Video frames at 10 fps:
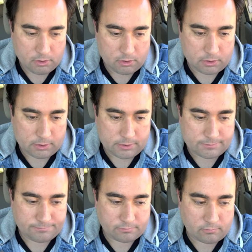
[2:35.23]

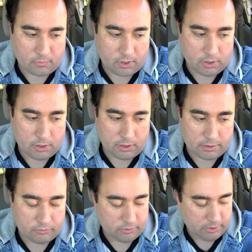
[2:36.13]

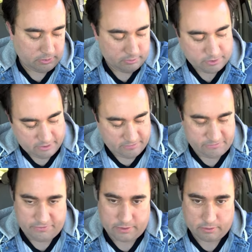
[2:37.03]
The reason I
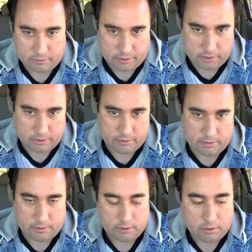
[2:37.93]
failed to get to
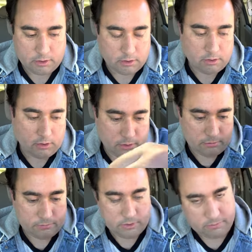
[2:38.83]
the
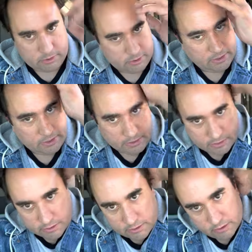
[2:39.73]
maybe the
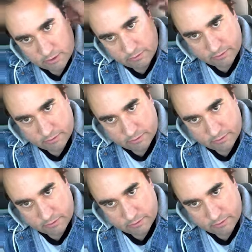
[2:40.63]
dentist is because of